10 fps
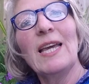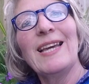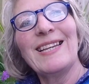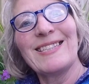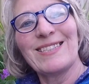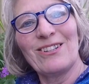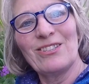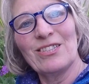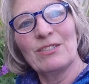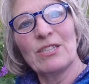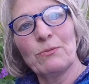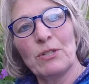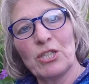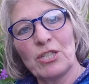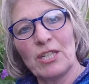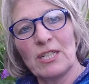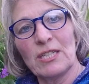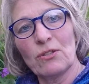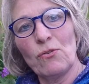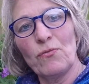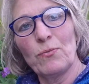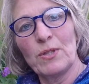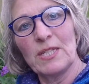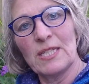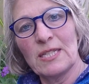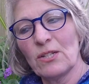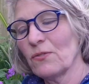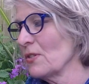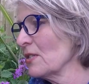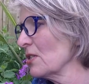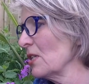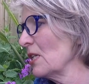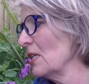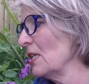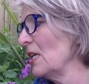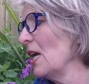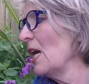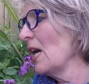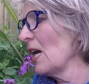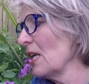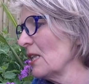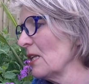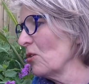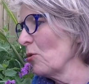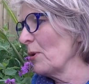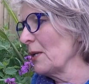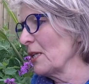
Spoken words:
it's going to switch things off within itself internally, and then we'll be able to